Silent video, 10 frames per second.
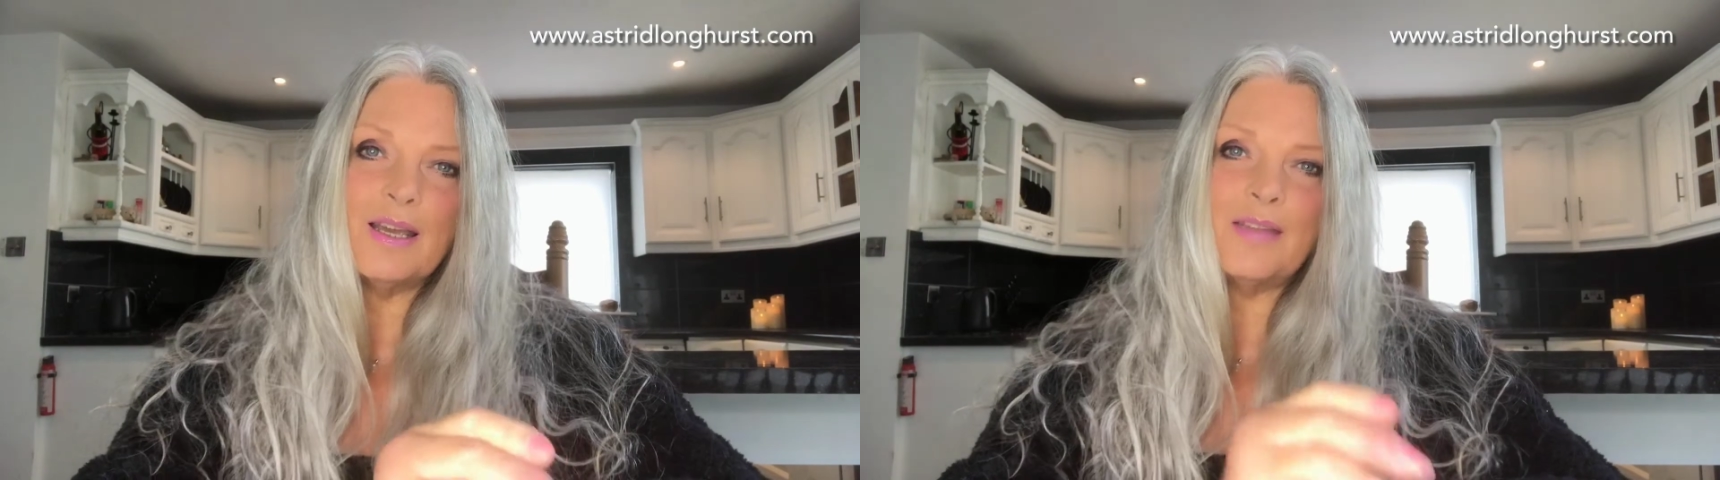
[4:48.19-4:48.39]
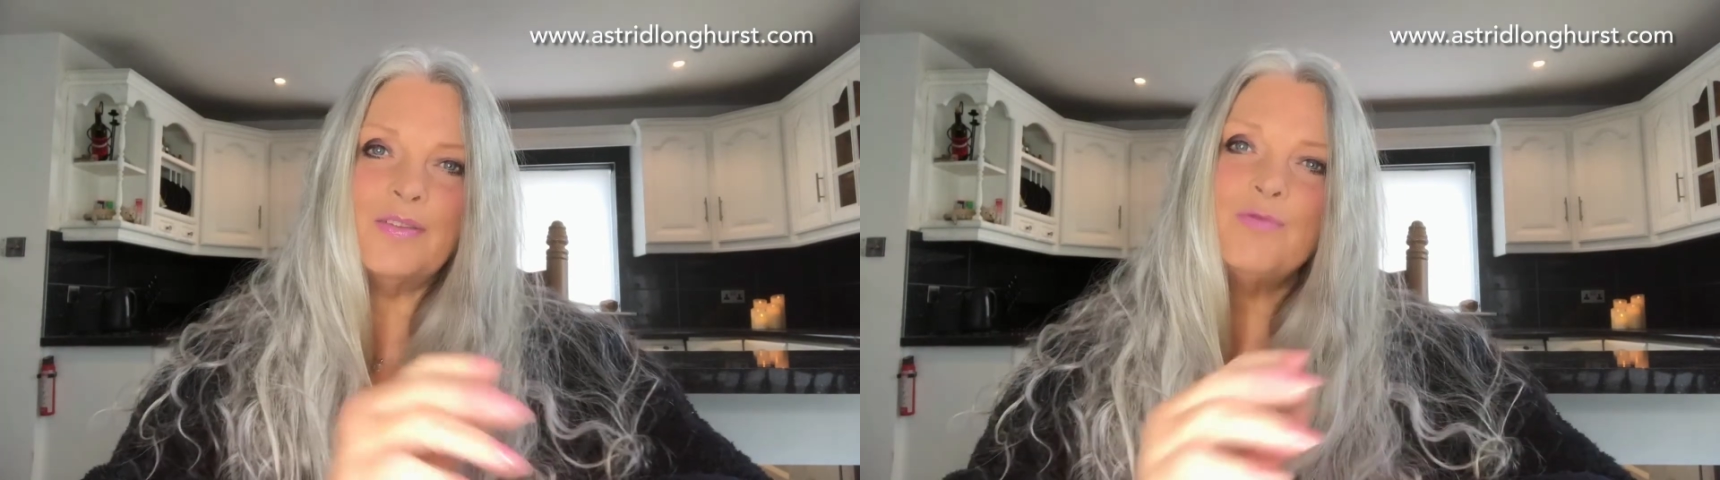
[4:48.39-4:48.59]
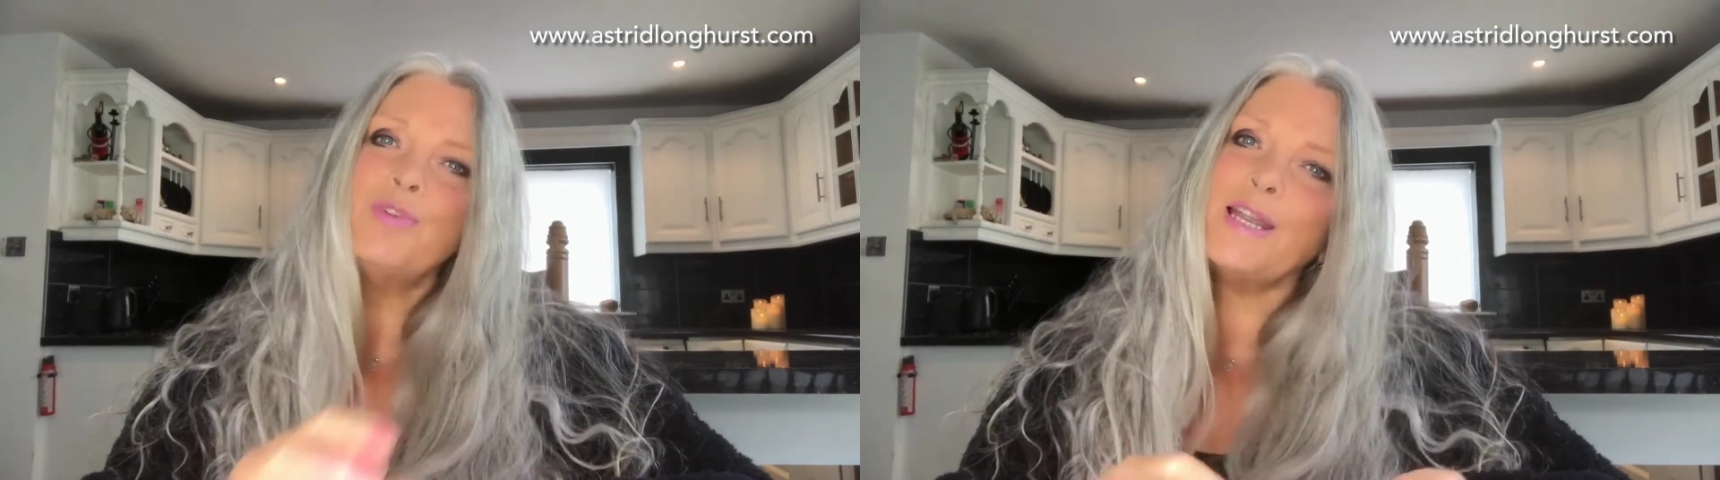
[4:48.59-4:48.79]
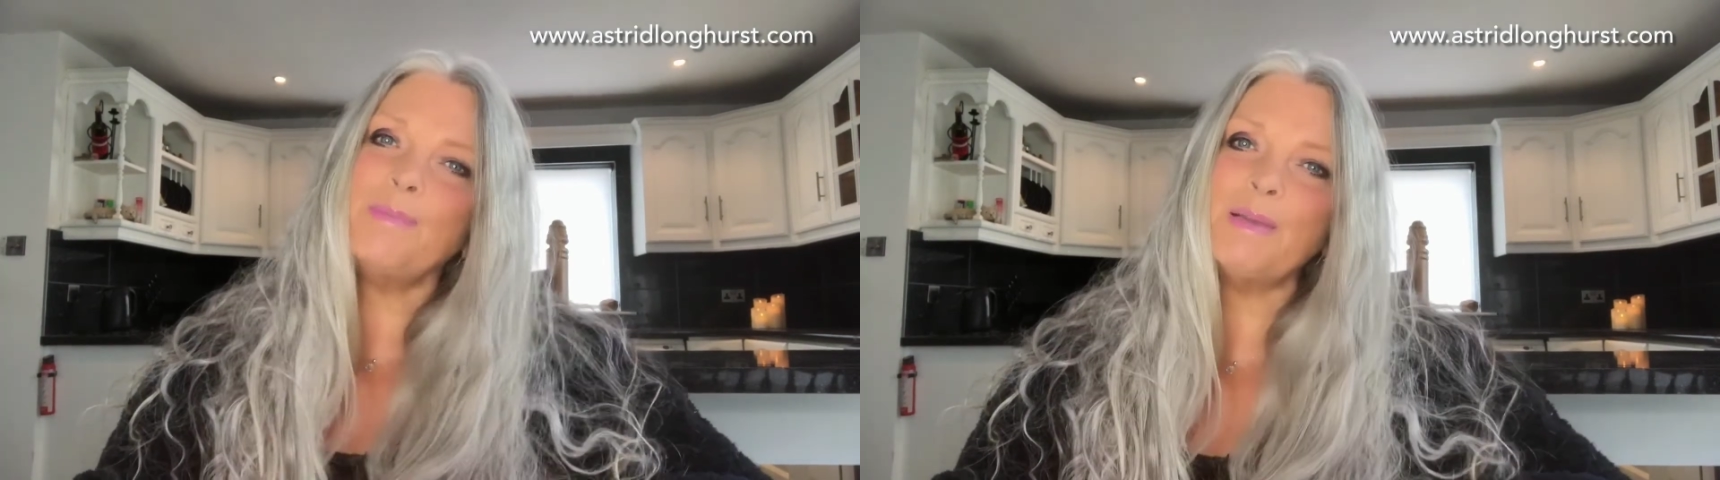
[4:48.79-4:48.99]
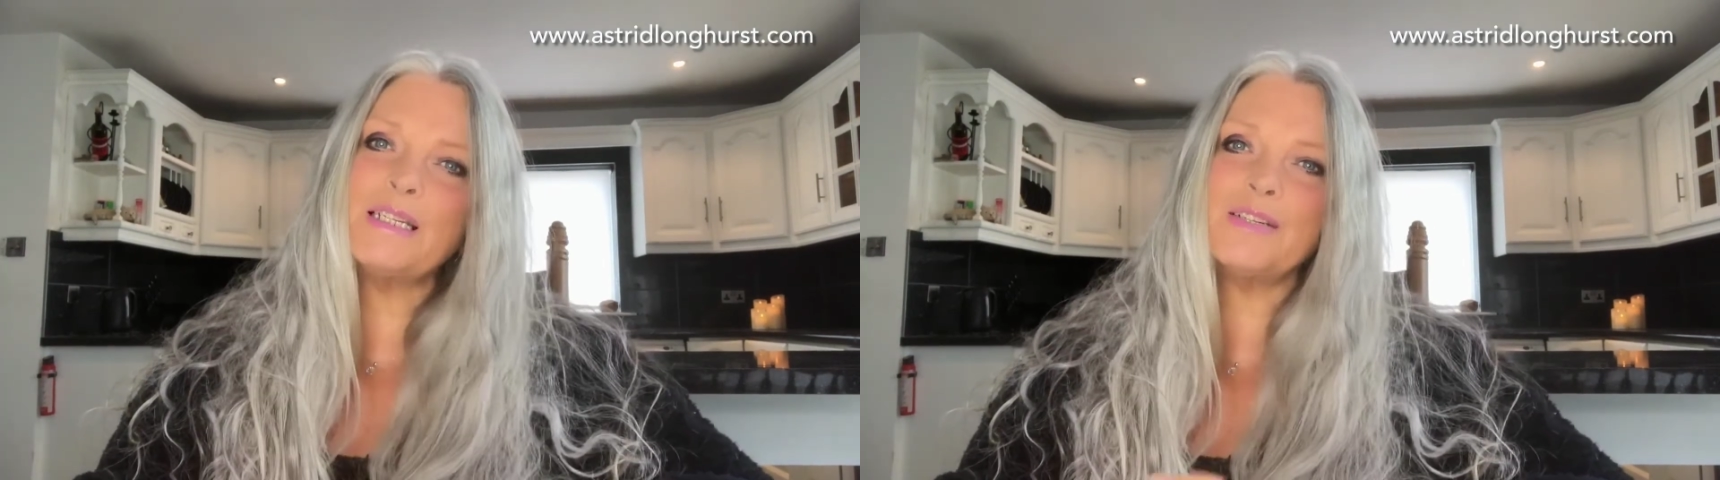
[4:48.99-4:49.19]
and the really
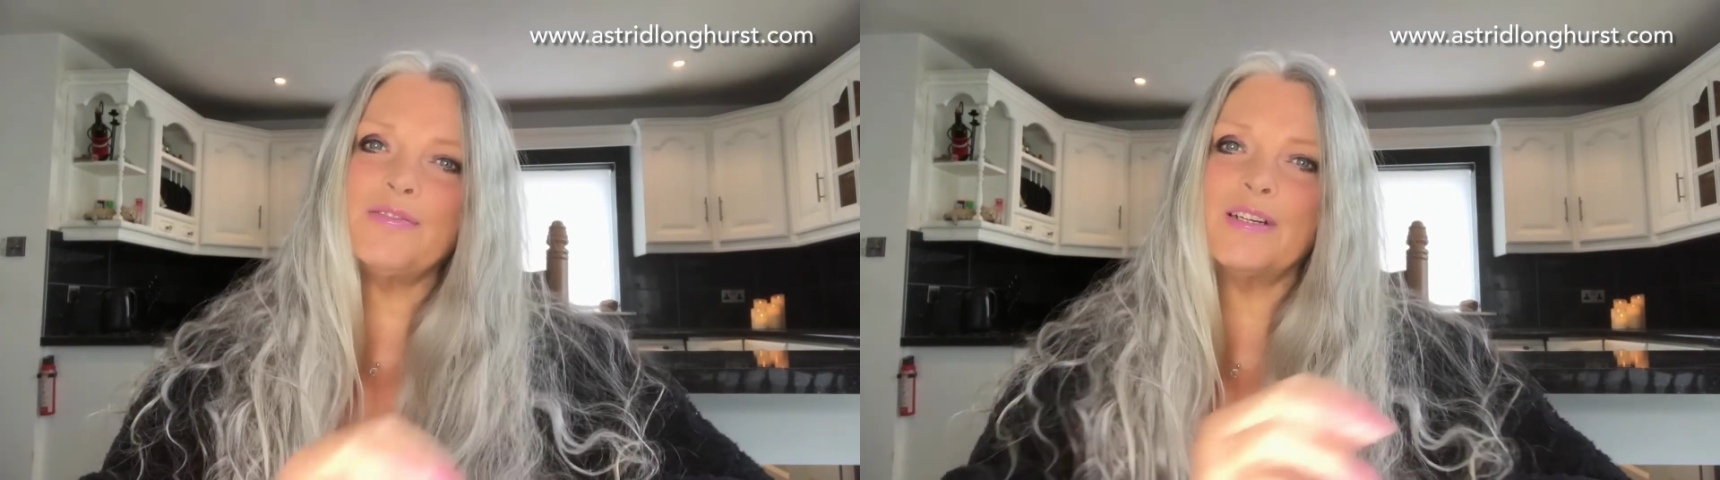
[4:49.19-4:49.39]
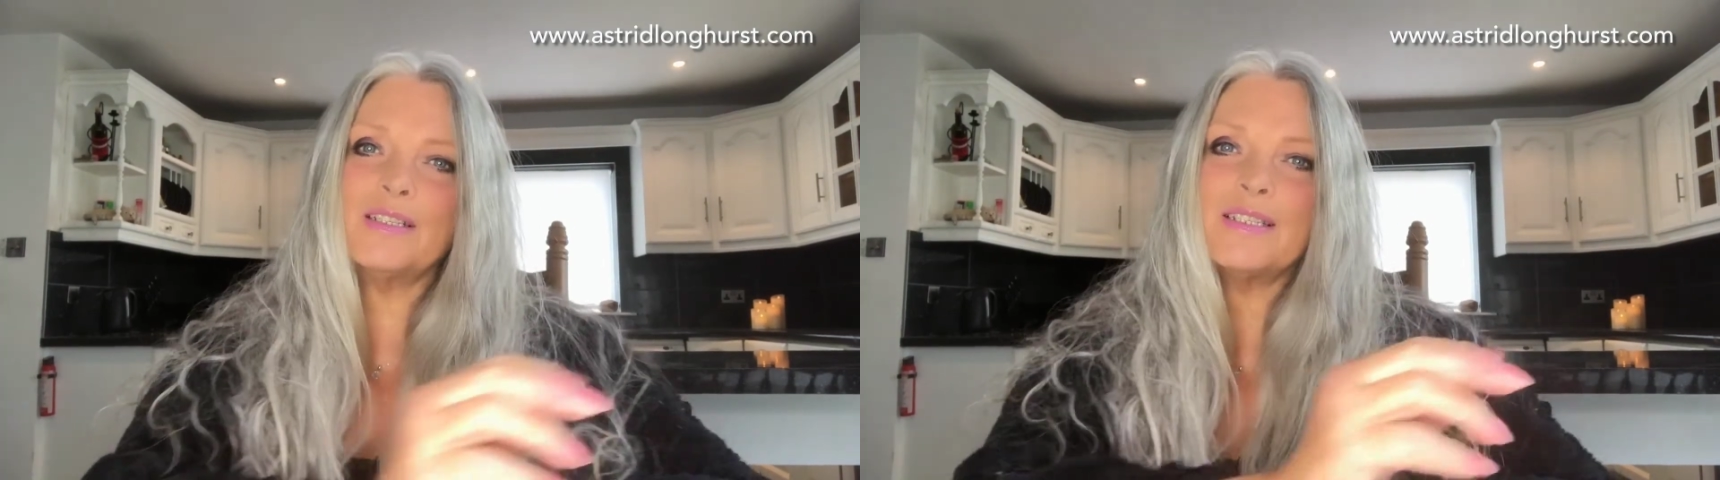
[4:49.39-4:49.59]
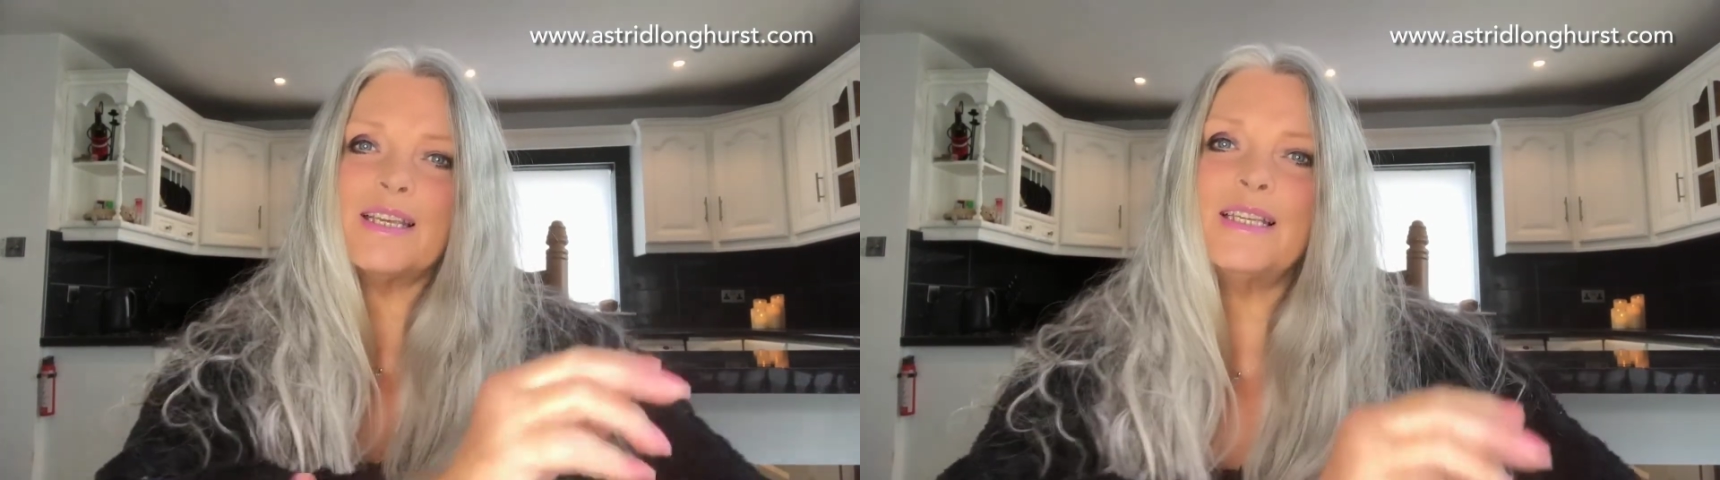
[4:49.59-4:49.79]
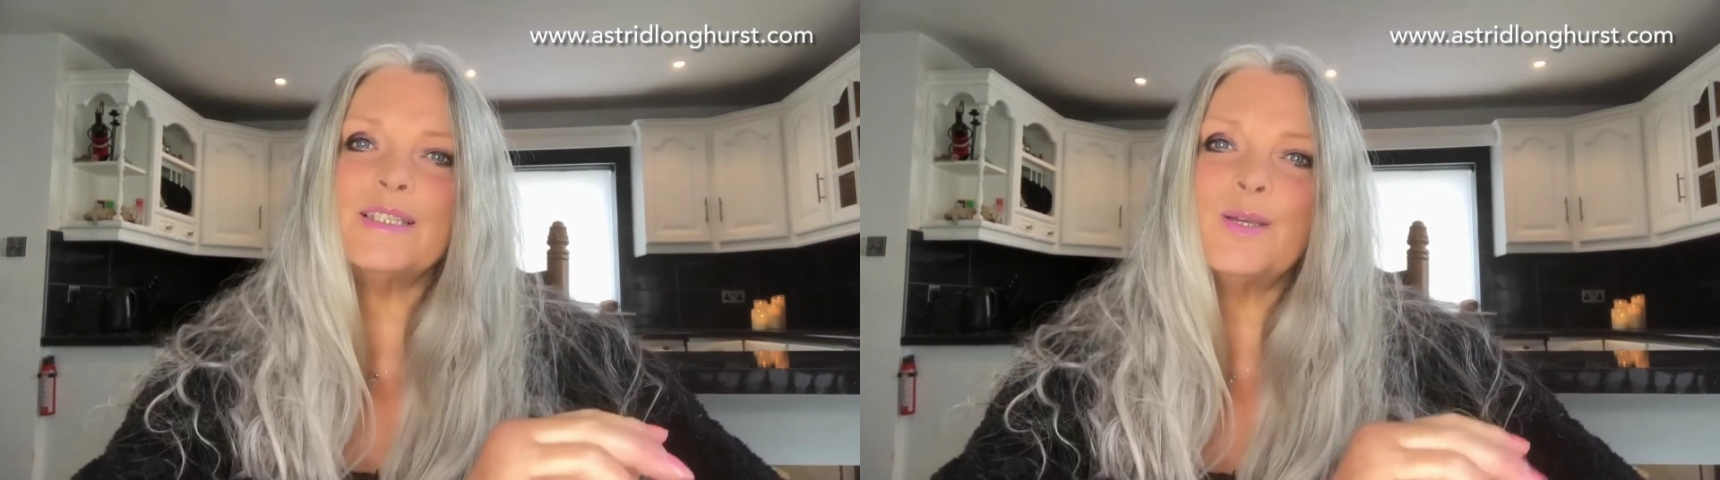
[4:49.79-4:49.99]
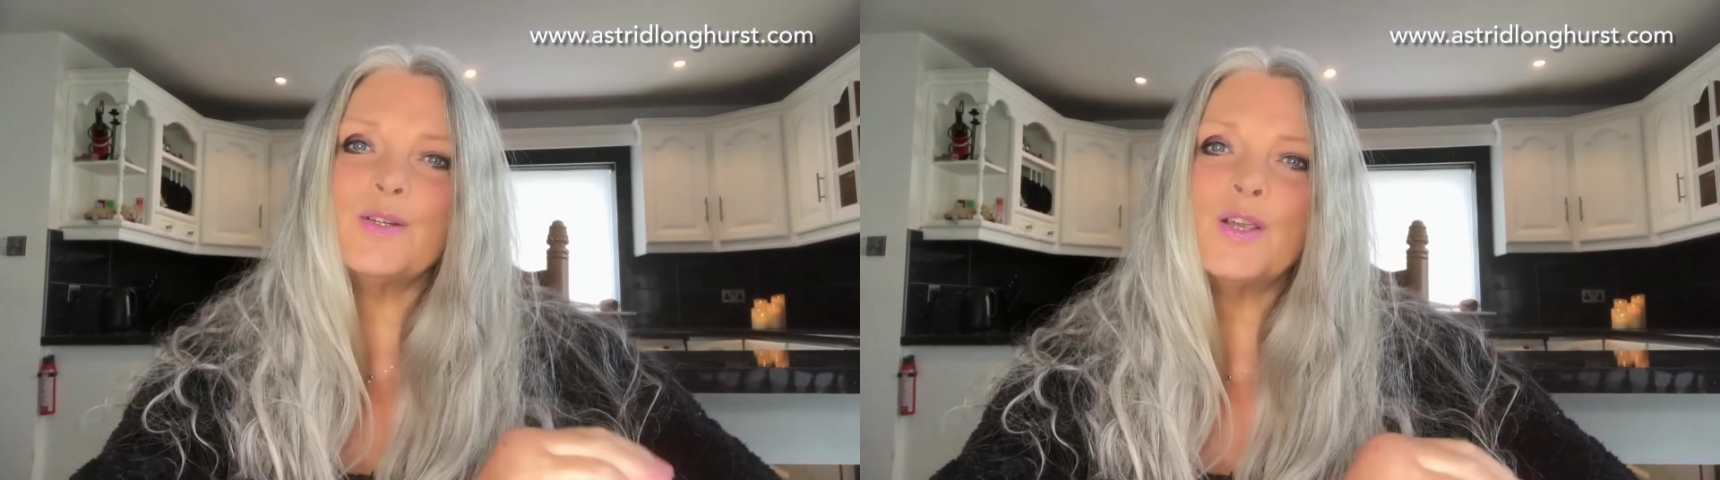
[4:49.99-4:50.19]
big difference
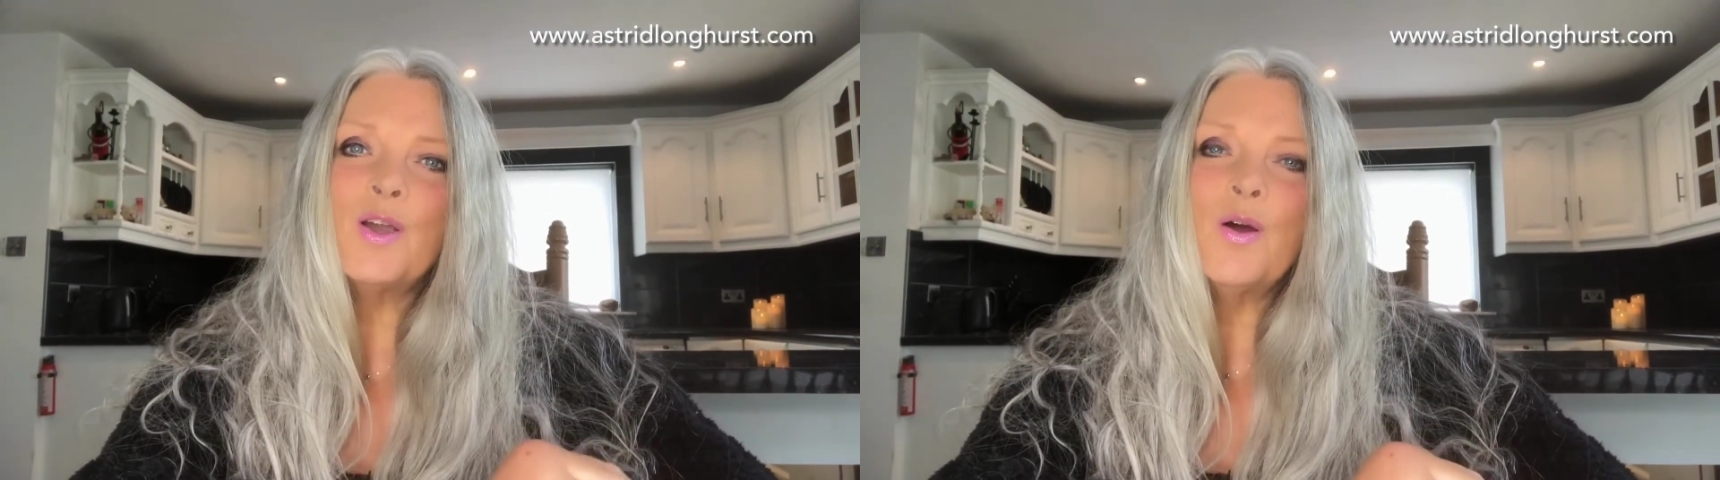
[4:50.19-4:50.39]
is that